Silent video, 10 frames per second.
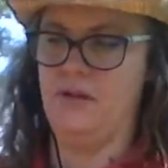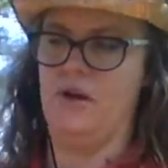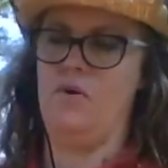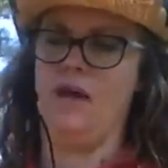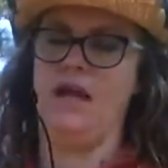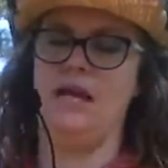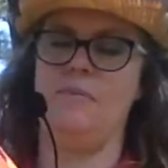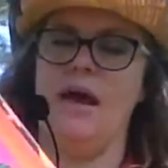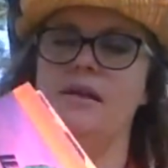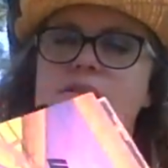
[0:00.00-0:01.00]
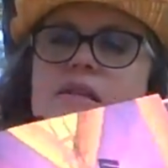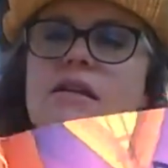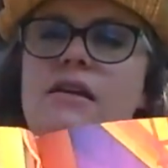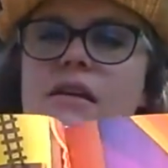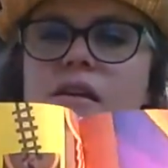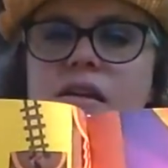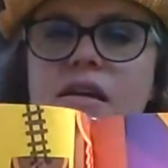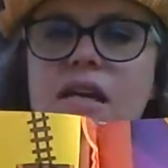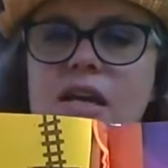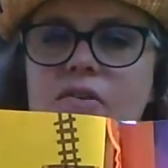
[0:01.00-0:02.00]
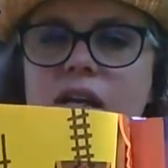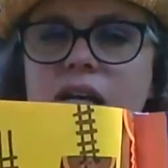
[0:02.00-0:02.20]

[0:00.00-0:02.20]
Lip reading: Okay, he passed it. Here he